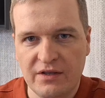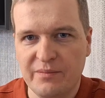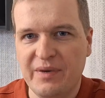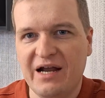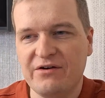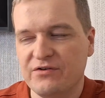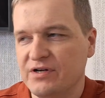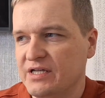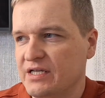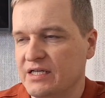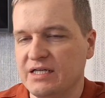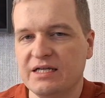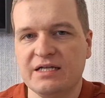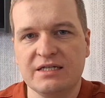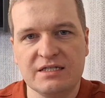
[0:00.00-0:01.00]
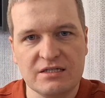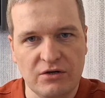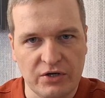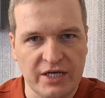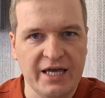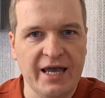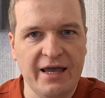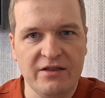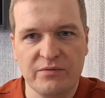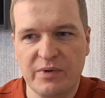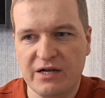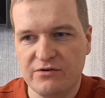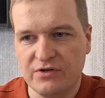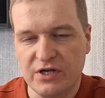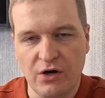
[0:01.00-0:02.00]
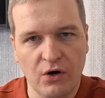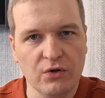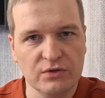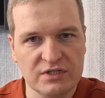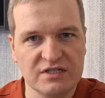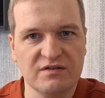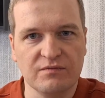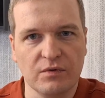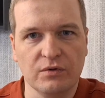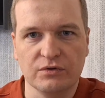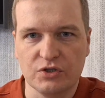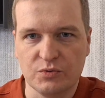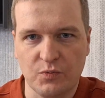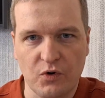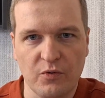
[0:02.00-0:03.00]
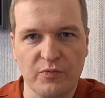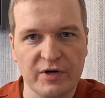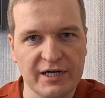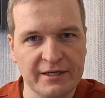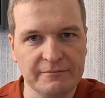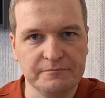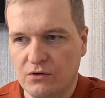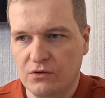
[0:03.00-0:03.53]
the battery is okay, the battery holds the voltage properly.